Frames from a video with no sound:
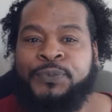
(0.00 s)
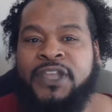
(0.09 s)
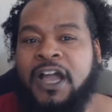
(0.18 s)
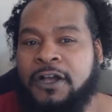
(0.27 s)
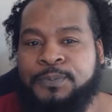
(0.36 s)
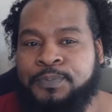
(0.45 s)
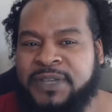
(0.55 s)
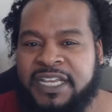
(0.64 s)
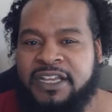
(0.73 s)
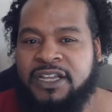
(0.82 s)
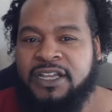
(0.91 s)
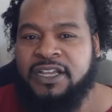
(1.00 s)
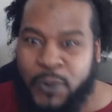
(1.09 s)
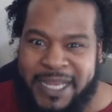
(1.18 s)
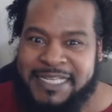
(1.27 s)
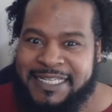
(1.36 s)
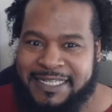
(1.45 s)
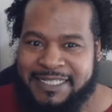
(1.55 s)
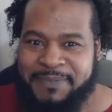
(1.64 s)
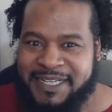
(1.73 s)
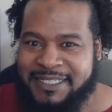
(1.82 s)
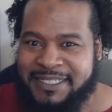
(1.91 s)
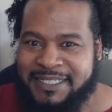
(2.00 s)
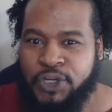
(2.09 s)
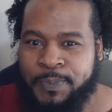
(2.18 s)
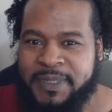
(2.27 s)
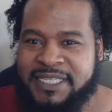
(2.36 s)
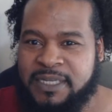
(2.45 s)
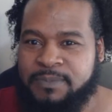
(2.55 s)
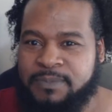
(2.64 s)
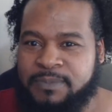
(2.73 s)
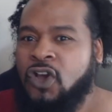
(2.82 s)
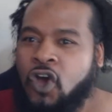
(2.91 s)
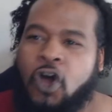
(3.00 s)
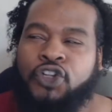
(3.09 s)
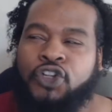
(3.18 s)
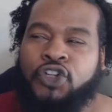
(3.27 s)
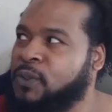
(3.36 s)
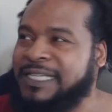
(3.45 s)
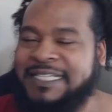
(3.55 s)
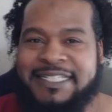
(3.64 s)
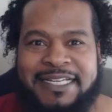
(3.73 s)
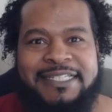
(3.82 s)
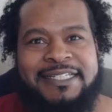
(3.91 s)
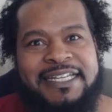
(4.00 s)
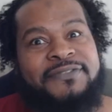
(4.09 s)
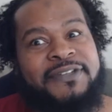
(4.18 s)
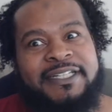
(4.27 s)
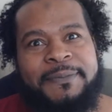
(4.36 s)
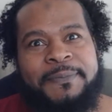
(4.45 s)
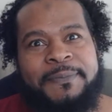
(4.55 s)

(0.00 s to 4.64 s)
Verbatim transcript: of being racist because it could be some cultural insensitivity.